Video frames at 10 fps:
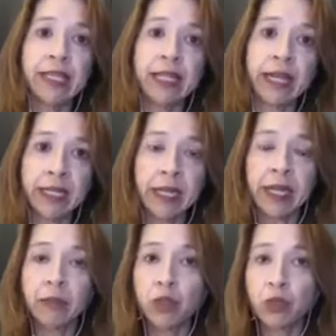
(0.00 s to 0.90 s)

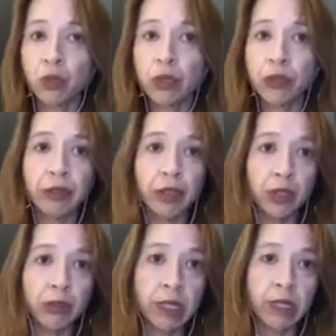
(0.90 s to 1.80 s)
nighttime stroll through the
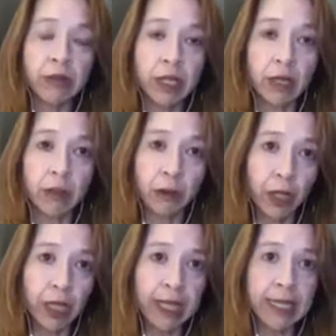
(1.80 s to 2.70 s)
streets of
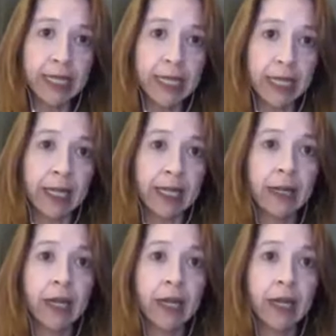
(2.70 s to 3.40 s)
Singapore last night.